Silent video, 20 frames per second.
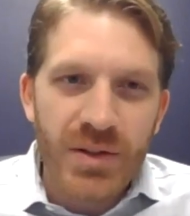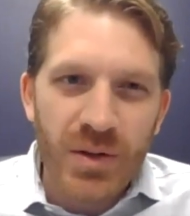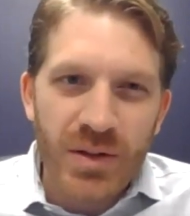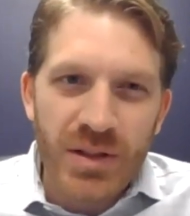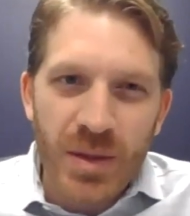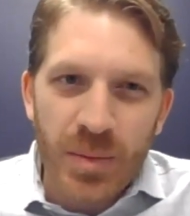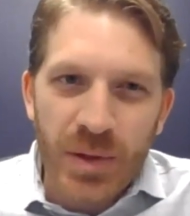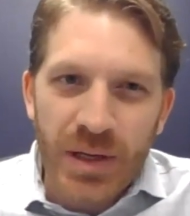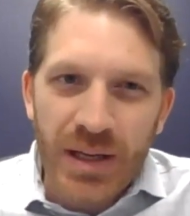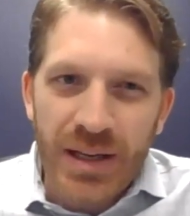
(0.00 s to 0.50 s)
So
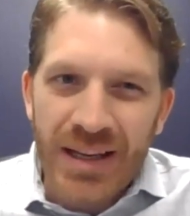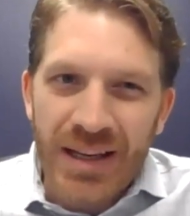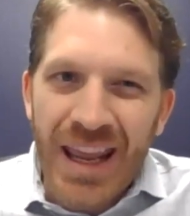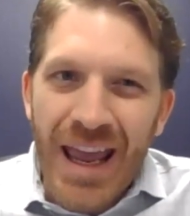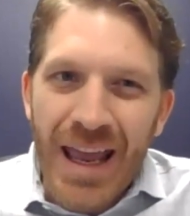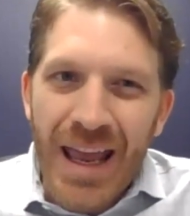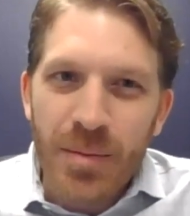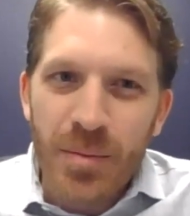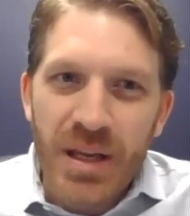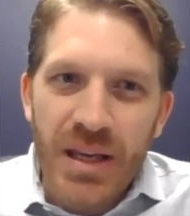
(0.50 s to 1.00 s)
typically it
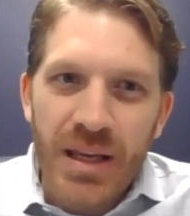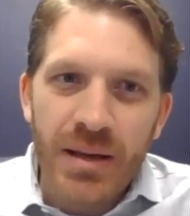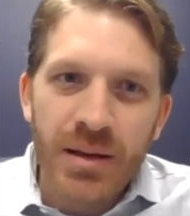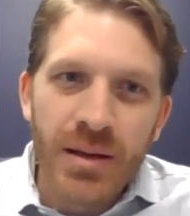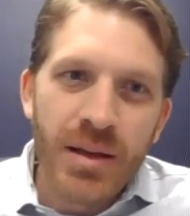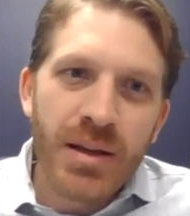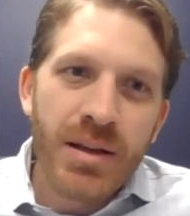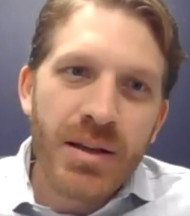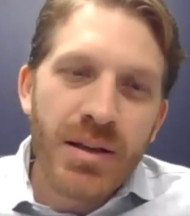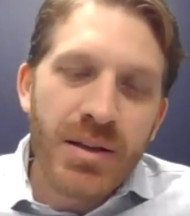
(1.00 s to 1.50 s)
can
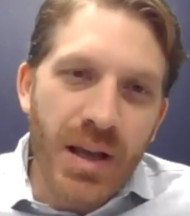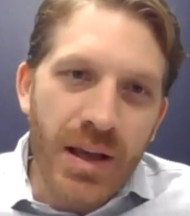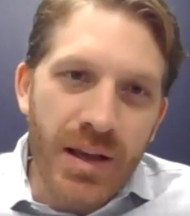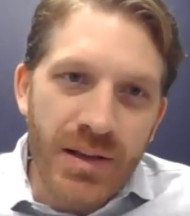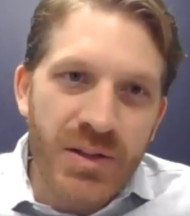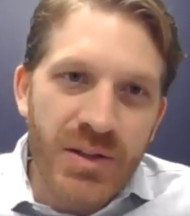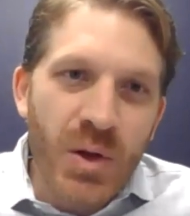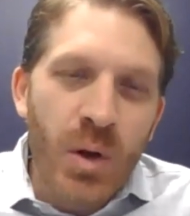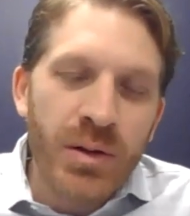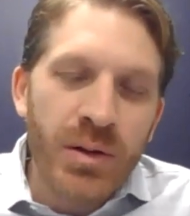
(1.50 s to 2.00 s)
be
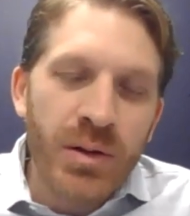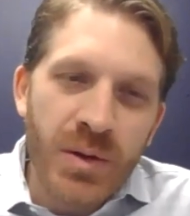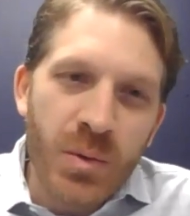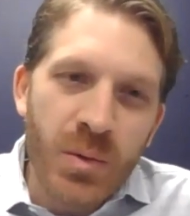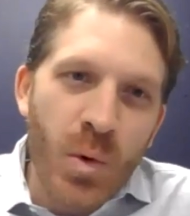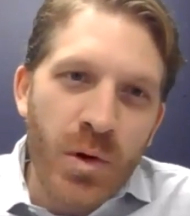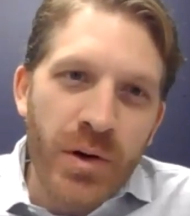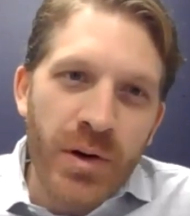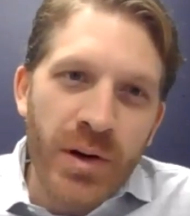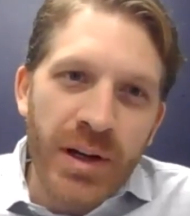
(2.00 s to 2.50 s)
uh, salt
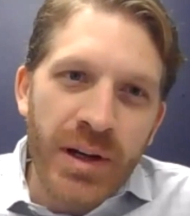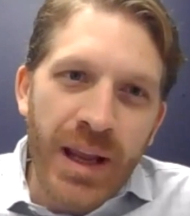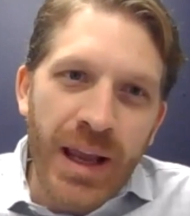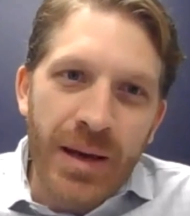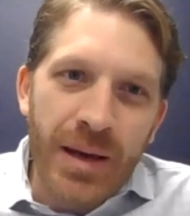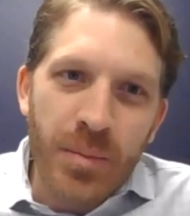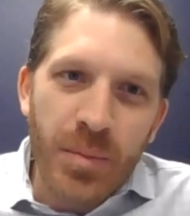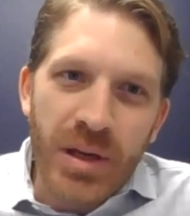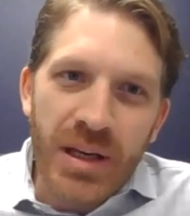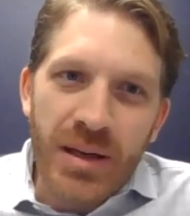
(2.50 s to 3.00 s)
in water, it
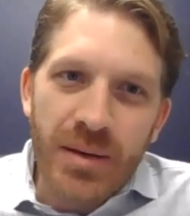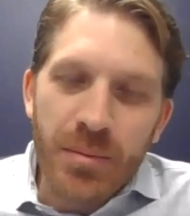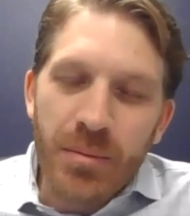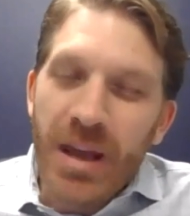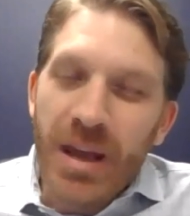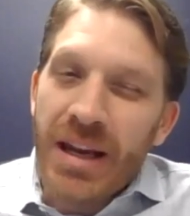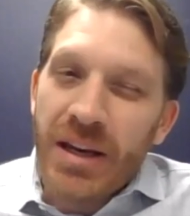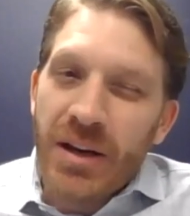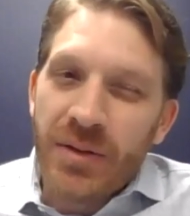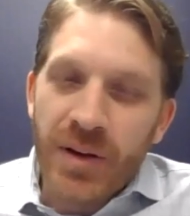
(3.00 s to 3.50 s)
can be
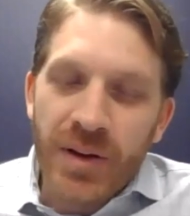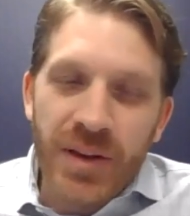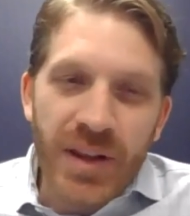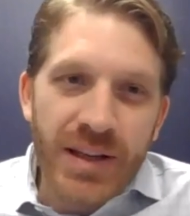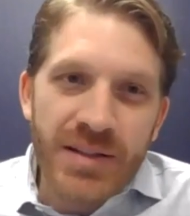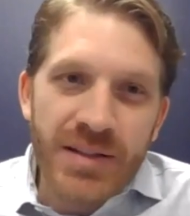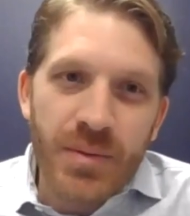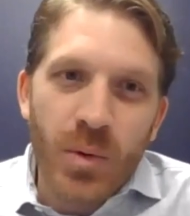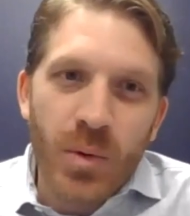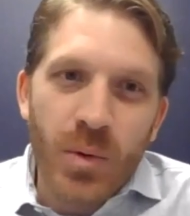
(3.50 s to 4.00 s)
many different
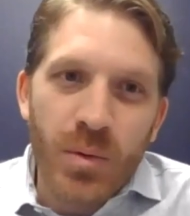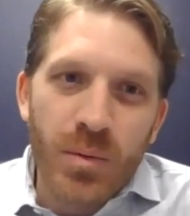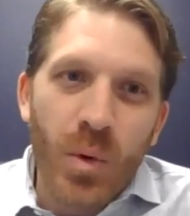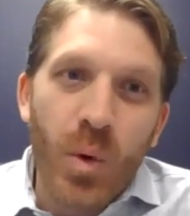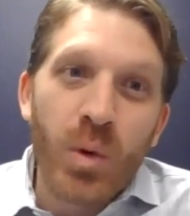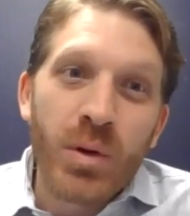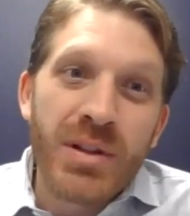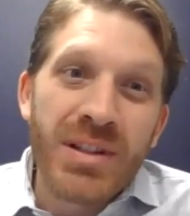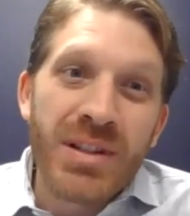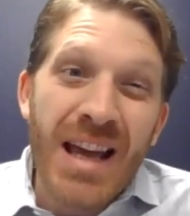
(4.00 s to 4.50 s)
things.
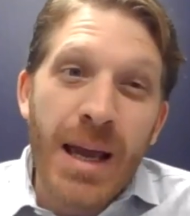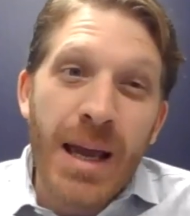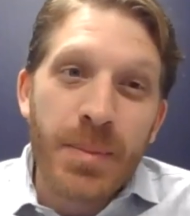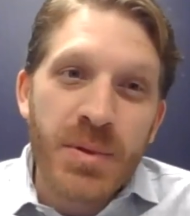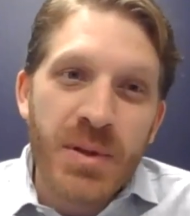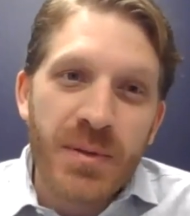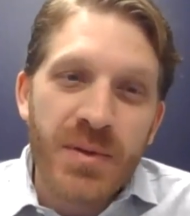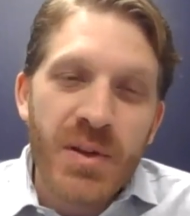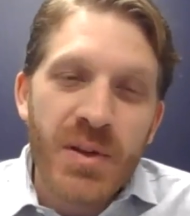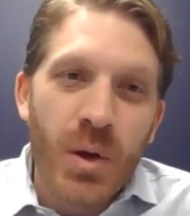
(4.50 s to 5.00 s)
All
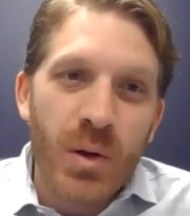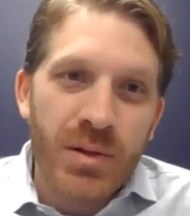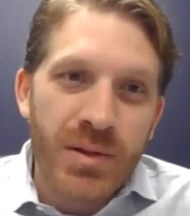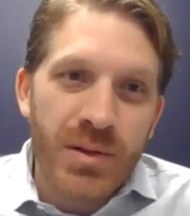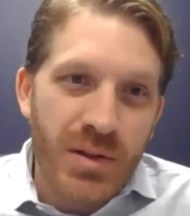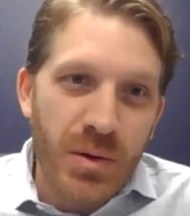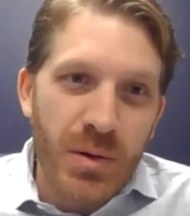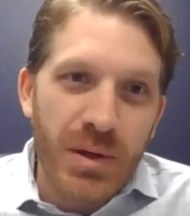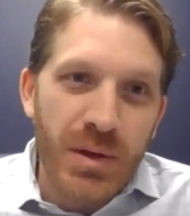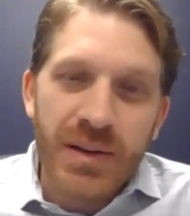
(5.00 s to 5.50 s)
types of
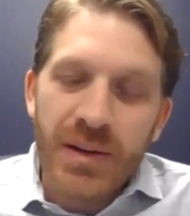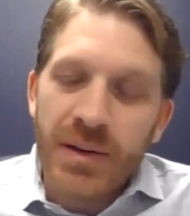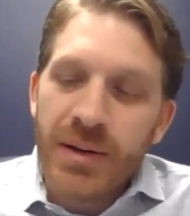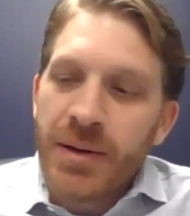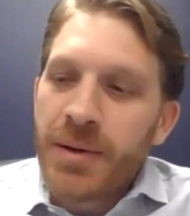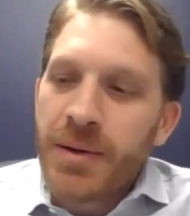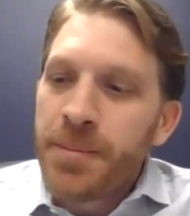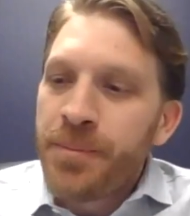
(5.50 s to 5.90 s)
salt do it.